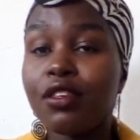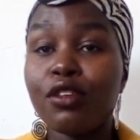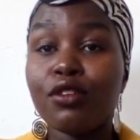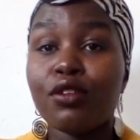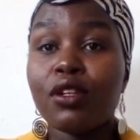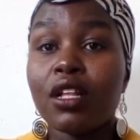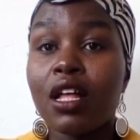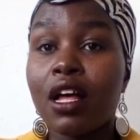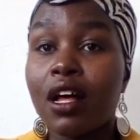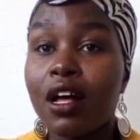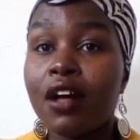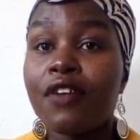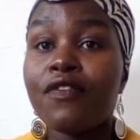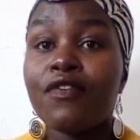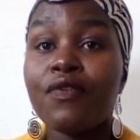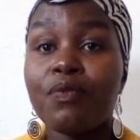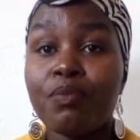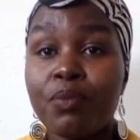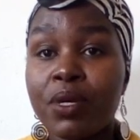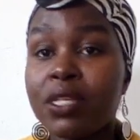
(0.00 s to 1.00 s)
you have
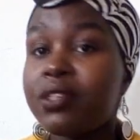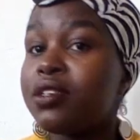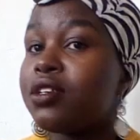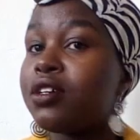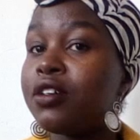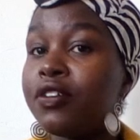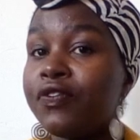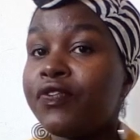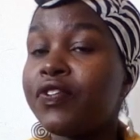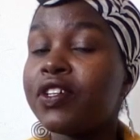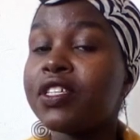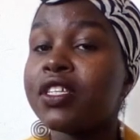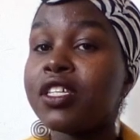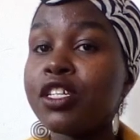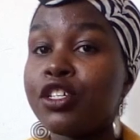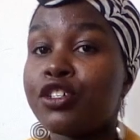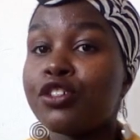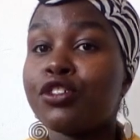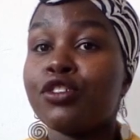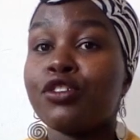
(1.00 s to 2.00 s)
basic
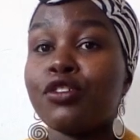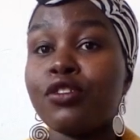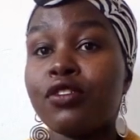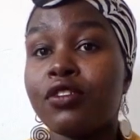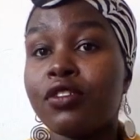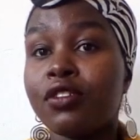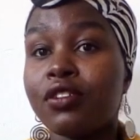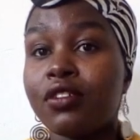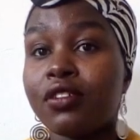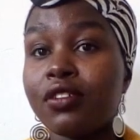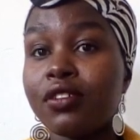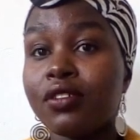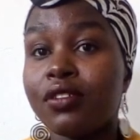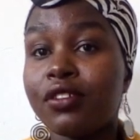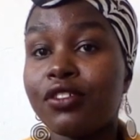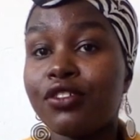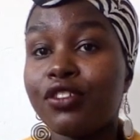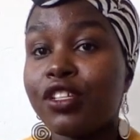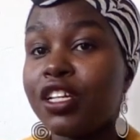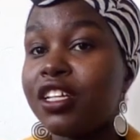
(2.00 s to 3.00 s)
conversational
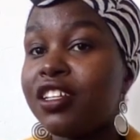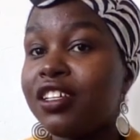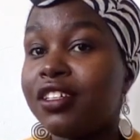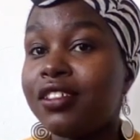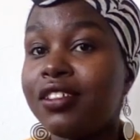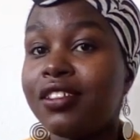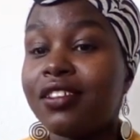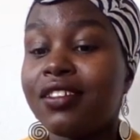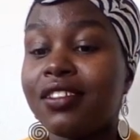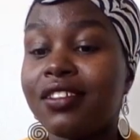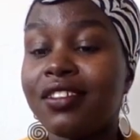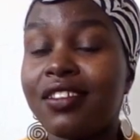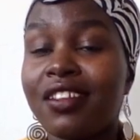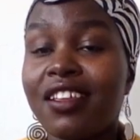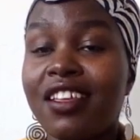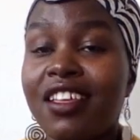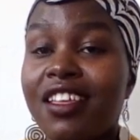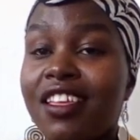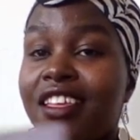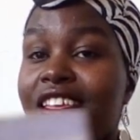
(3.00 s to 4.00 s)
Chinese.
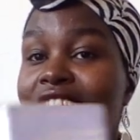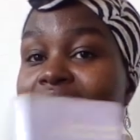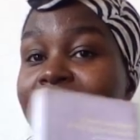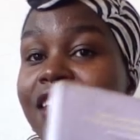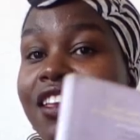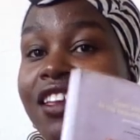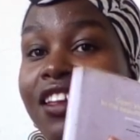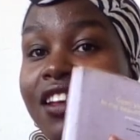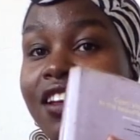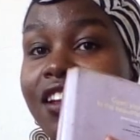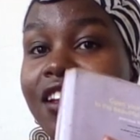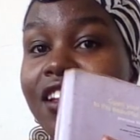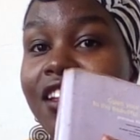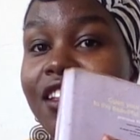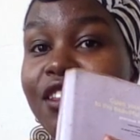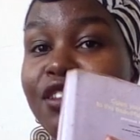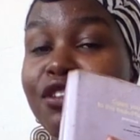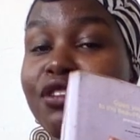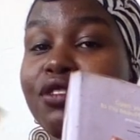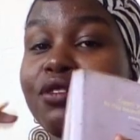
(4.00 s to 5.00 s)
Yeah,
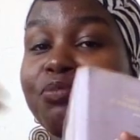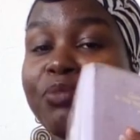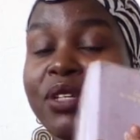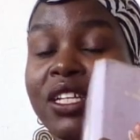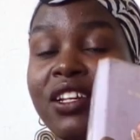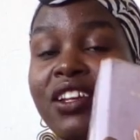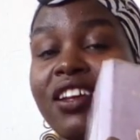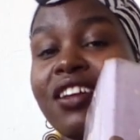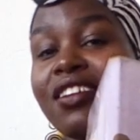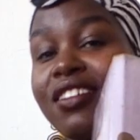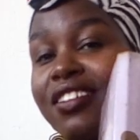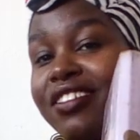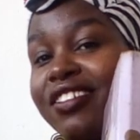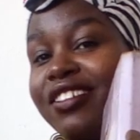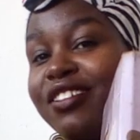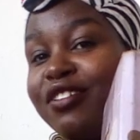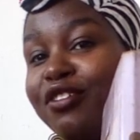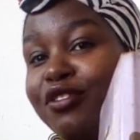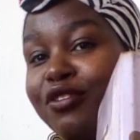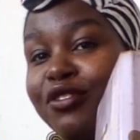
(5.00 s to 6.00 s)
you'll be like,
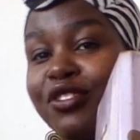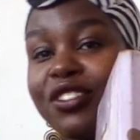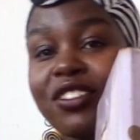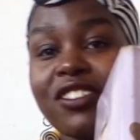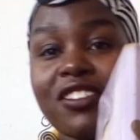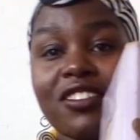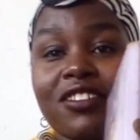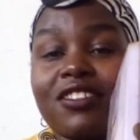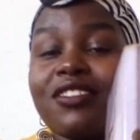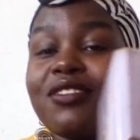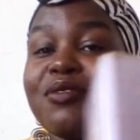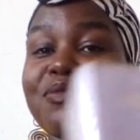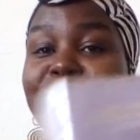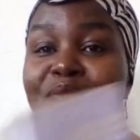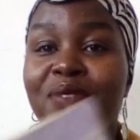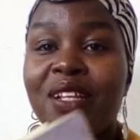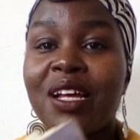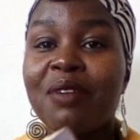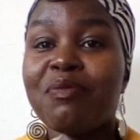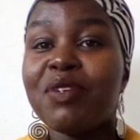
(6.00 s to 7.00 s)
you're just
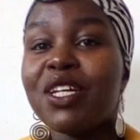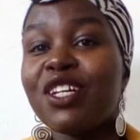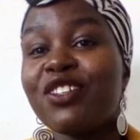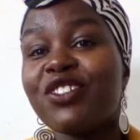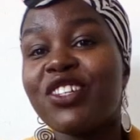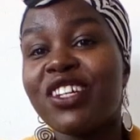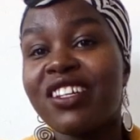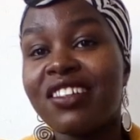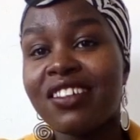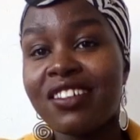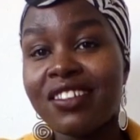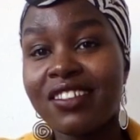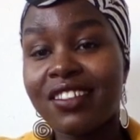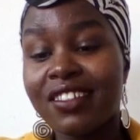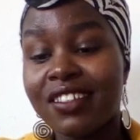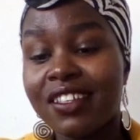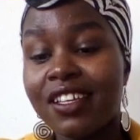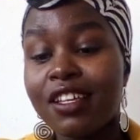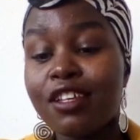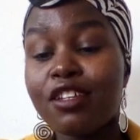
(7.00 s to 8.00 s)
blabbing
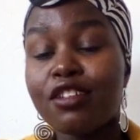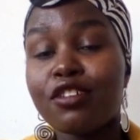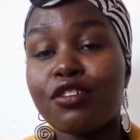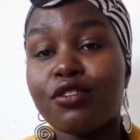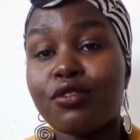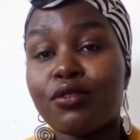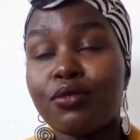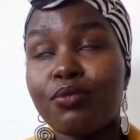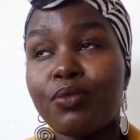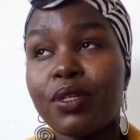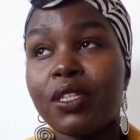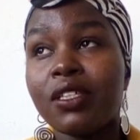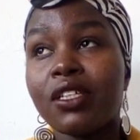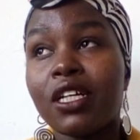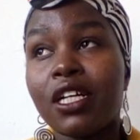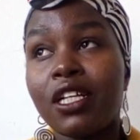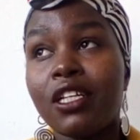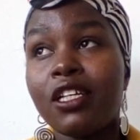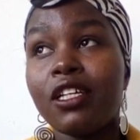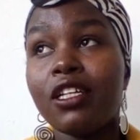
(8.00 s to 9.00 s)
Chinese. So
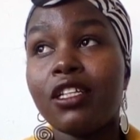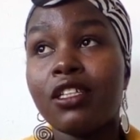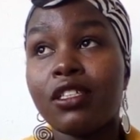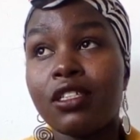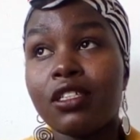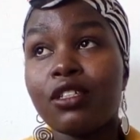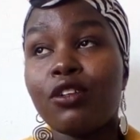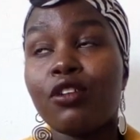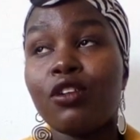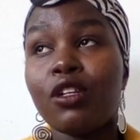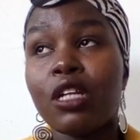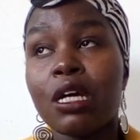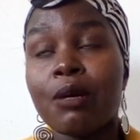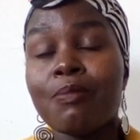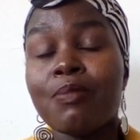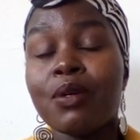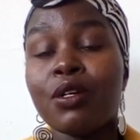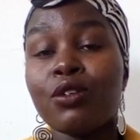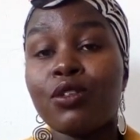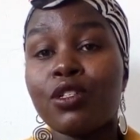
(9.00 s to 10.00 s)
basically it's all
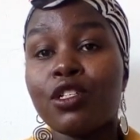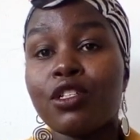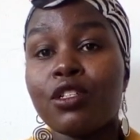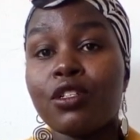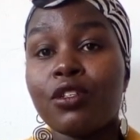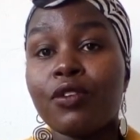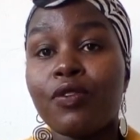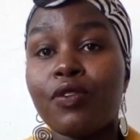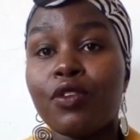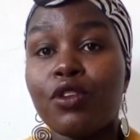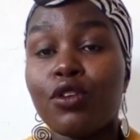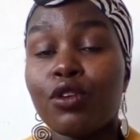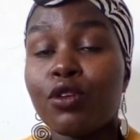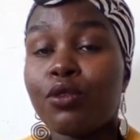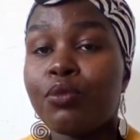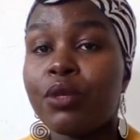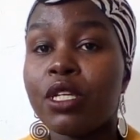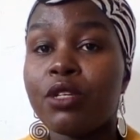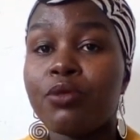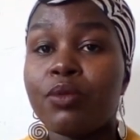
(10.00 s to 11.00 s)
about your
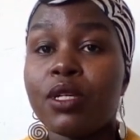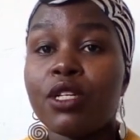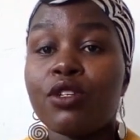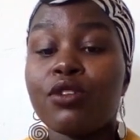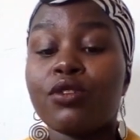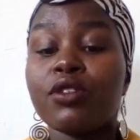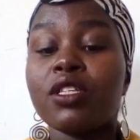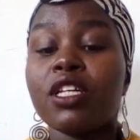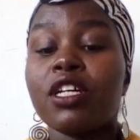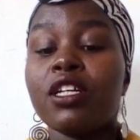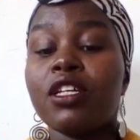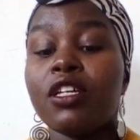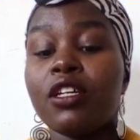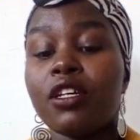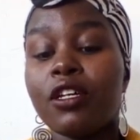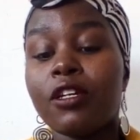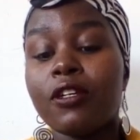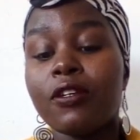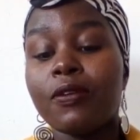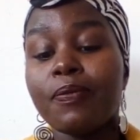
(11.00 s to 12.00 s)
commitment to
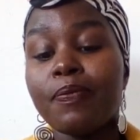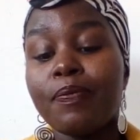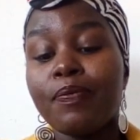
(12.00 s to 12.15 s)
studying it.